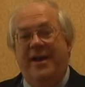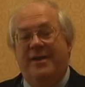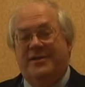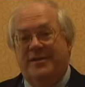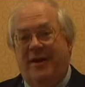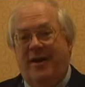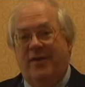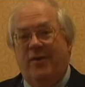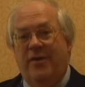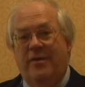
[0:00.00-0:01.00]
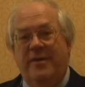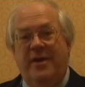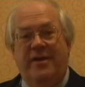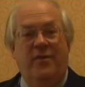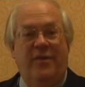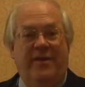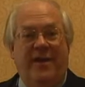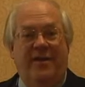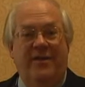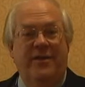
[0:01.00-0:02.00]
it's not going to be
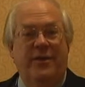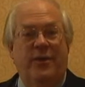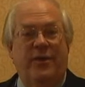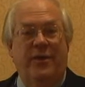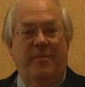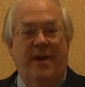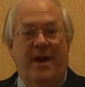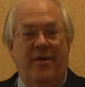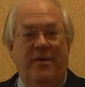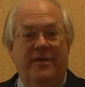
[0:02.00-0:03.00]
without nuclear power.